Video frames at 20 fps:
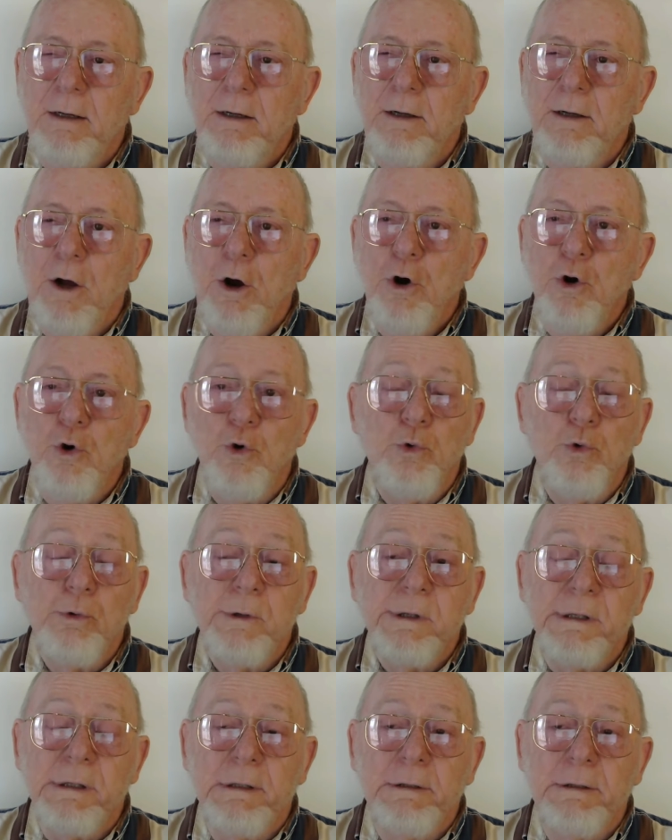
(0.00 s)

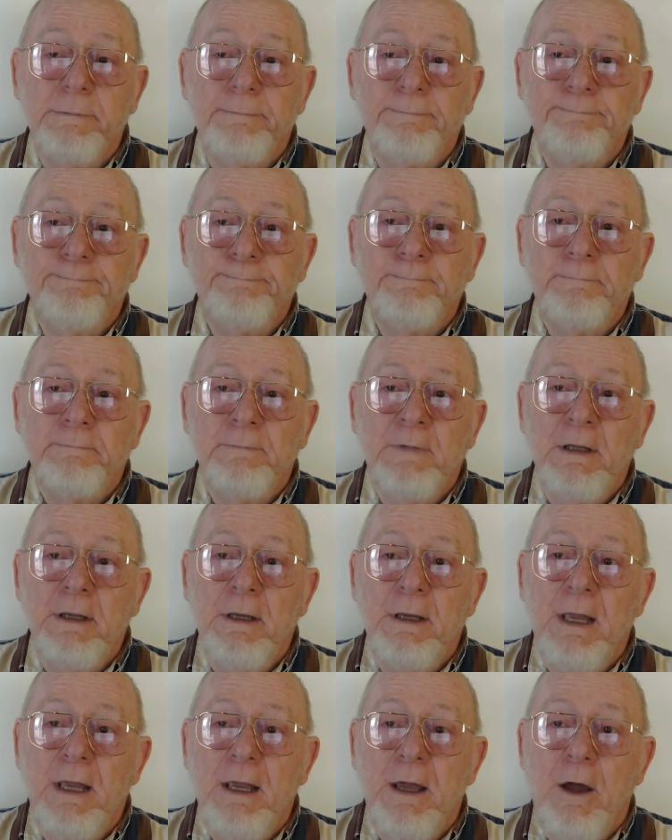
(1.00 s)
O's,
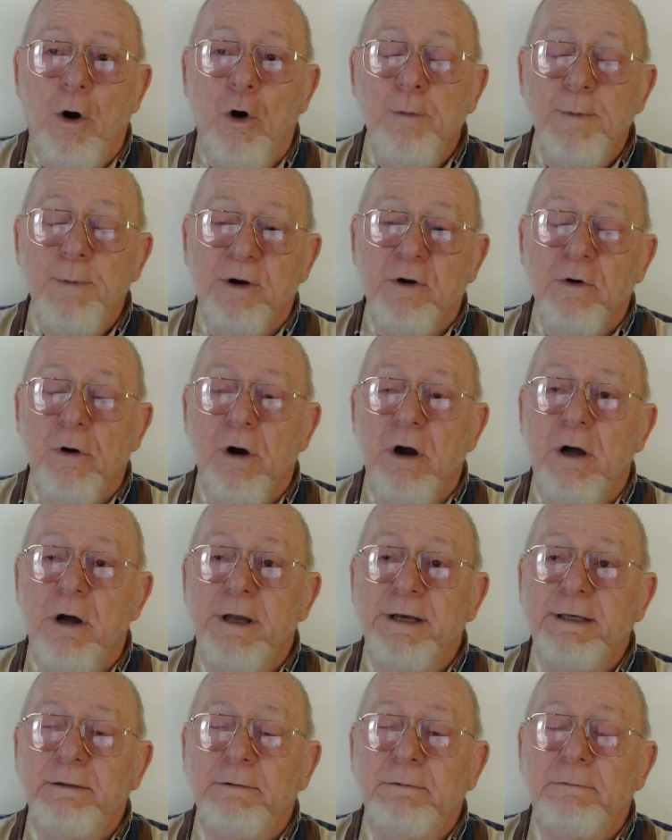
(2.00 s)

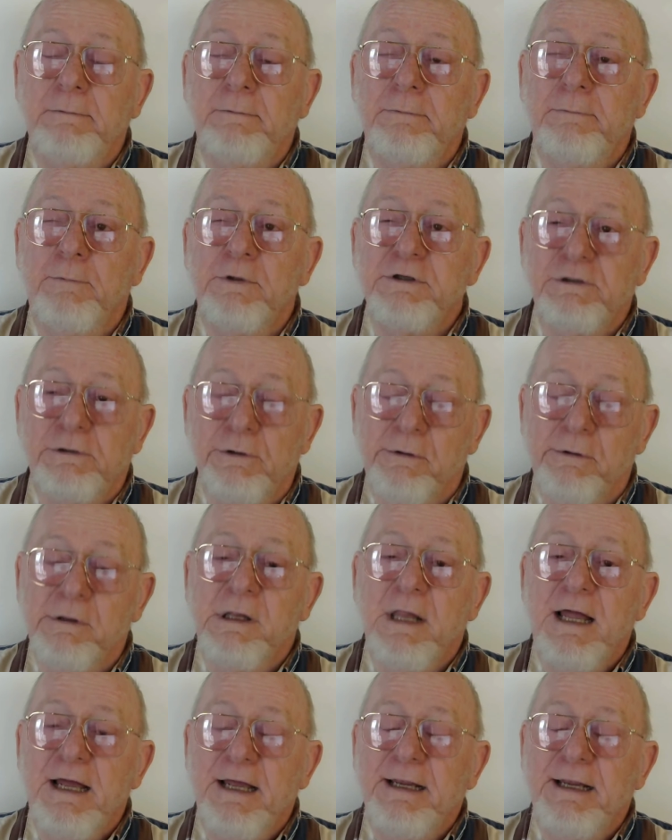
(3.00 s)
omicron, which looks
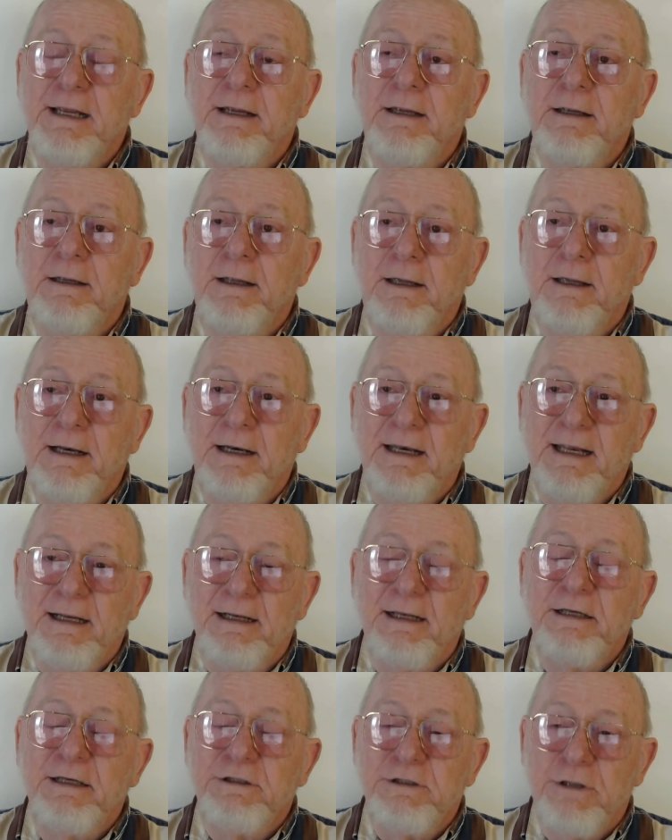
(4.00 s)
like an
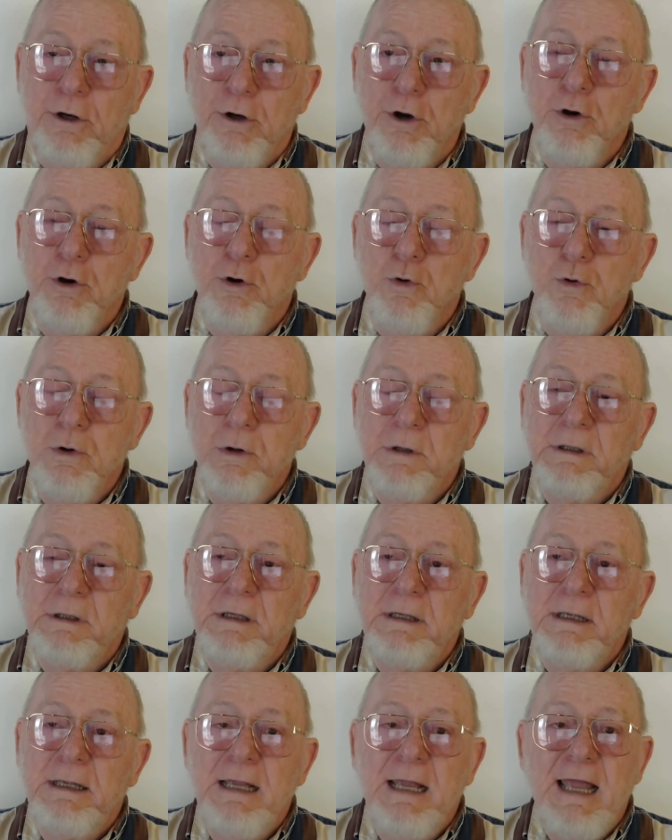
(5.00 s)
English O,
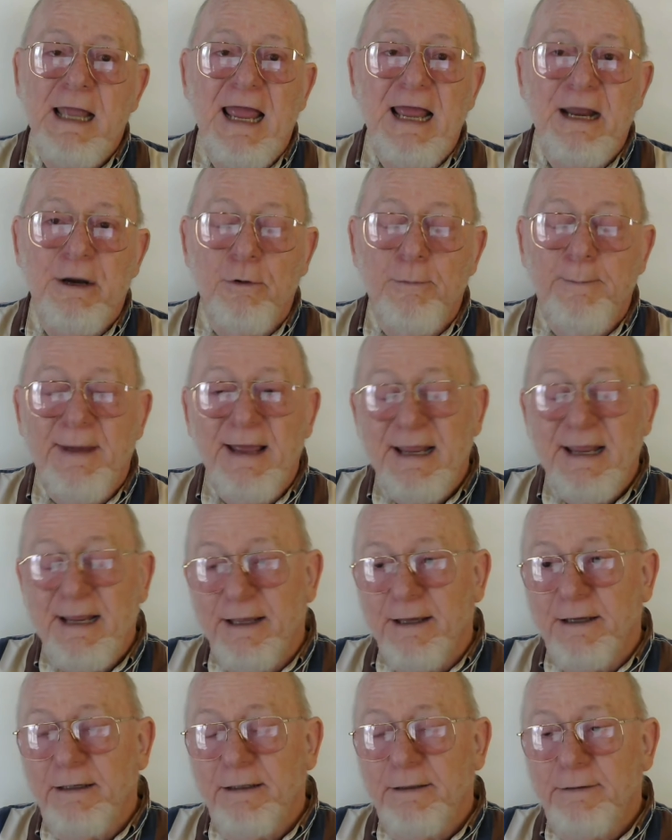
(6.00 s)
and
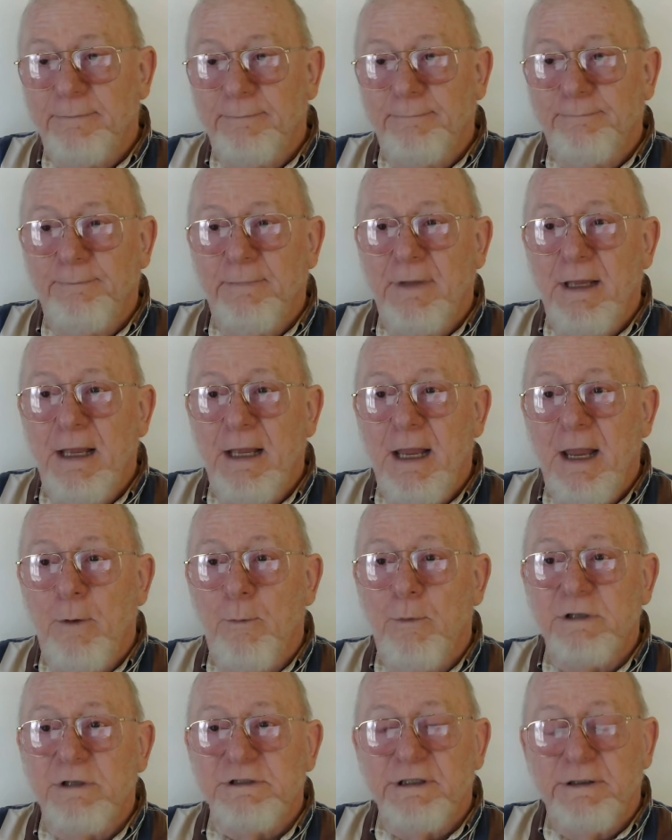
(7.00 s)
omega,
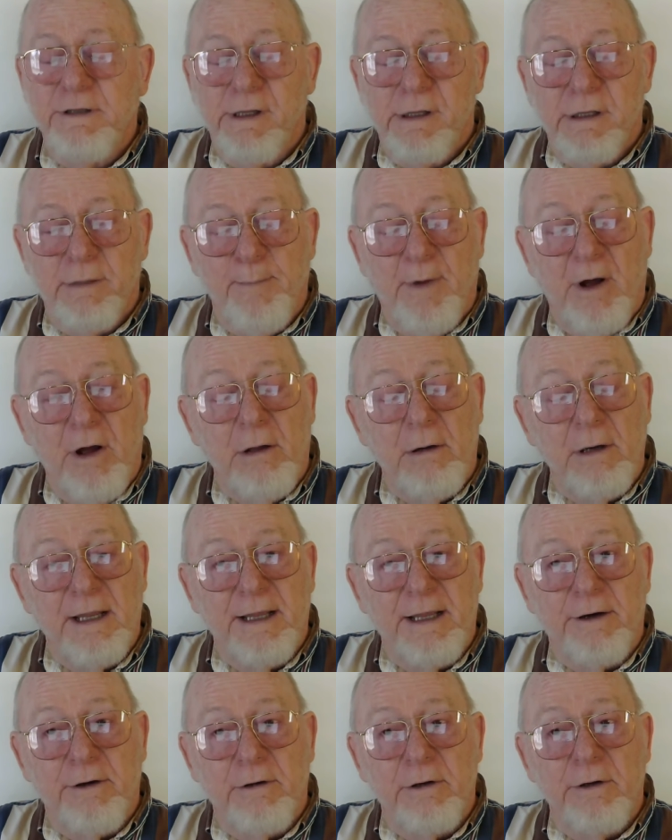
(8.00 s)
which in the small
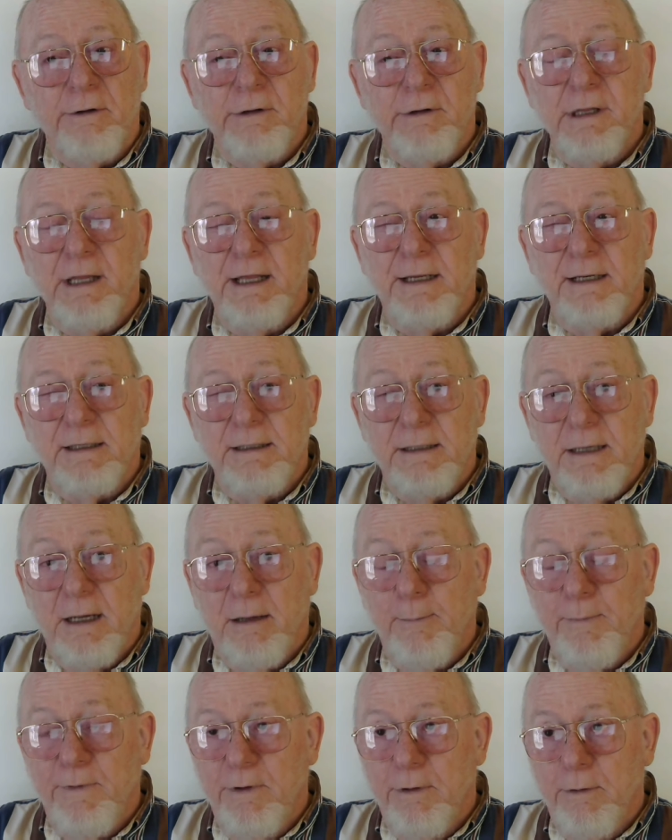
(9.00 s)
letter looks like a
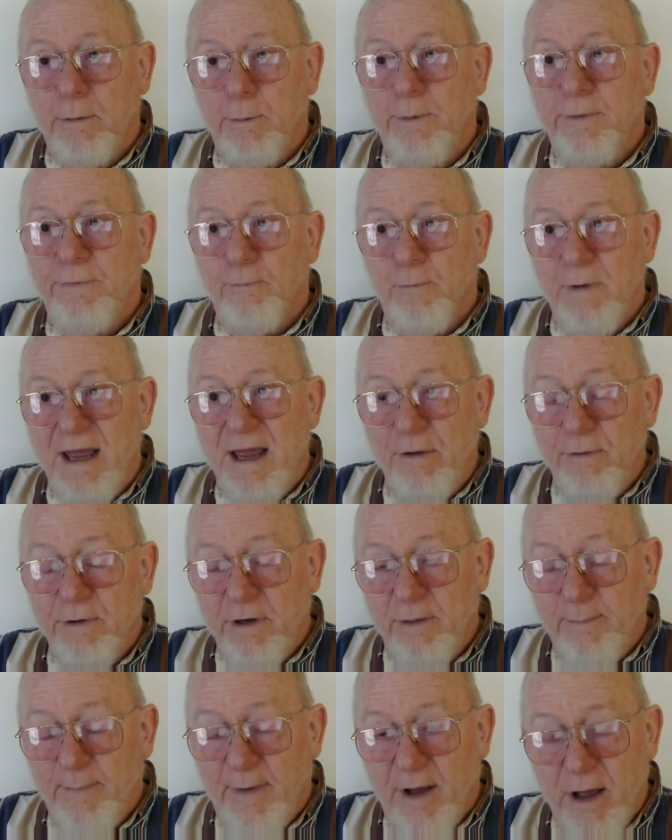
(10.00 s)
W with
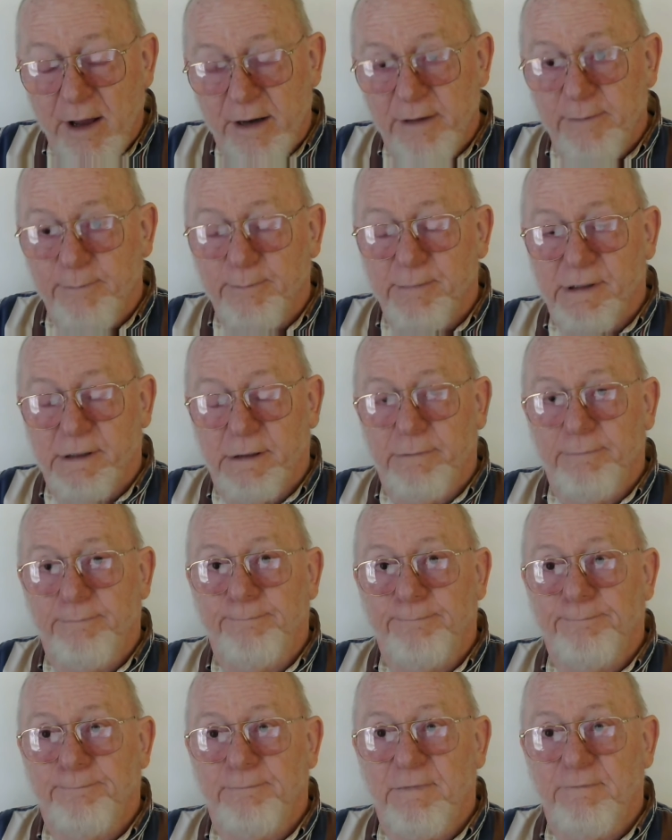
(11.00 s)
rounded bottoms.
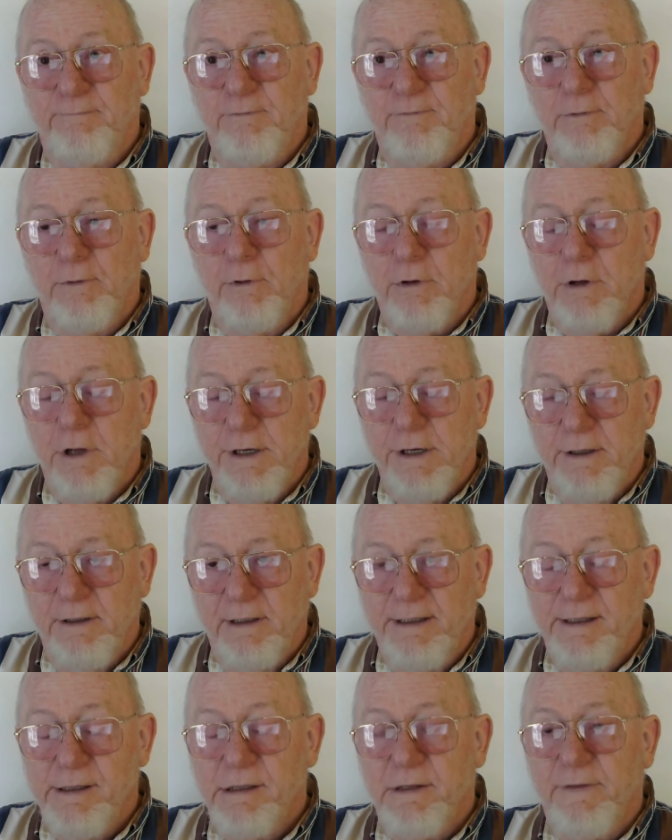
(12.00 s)
If you look on the
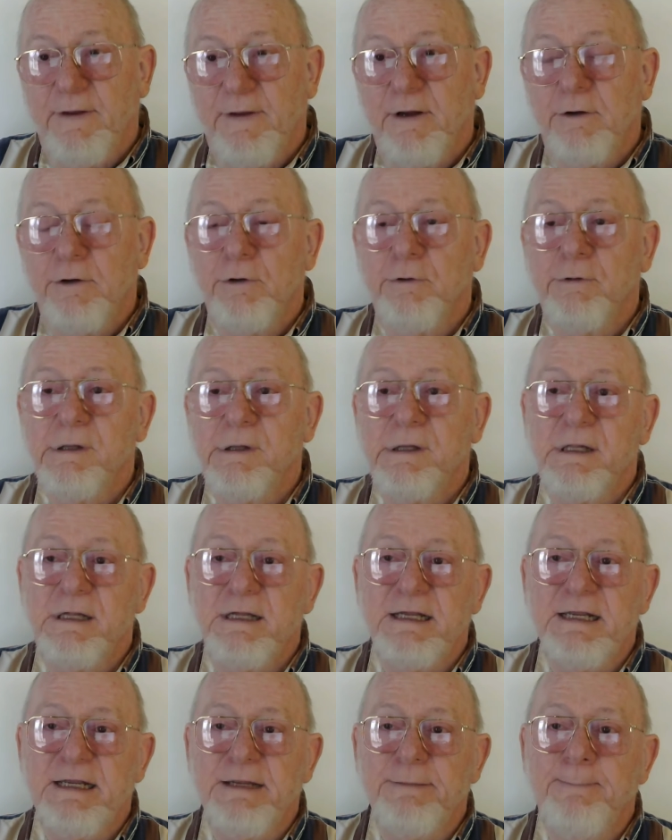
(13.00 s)
list there, you'll
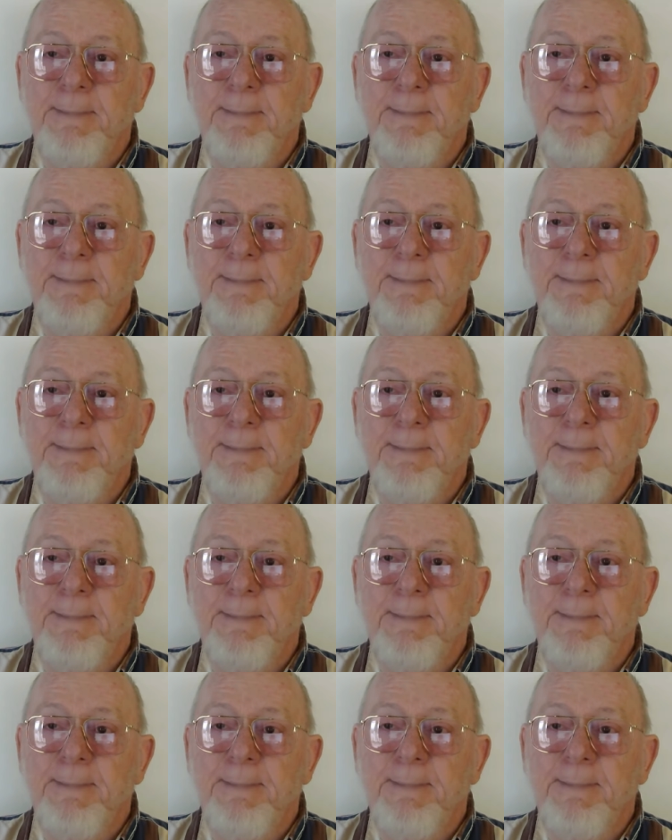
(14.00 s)
see.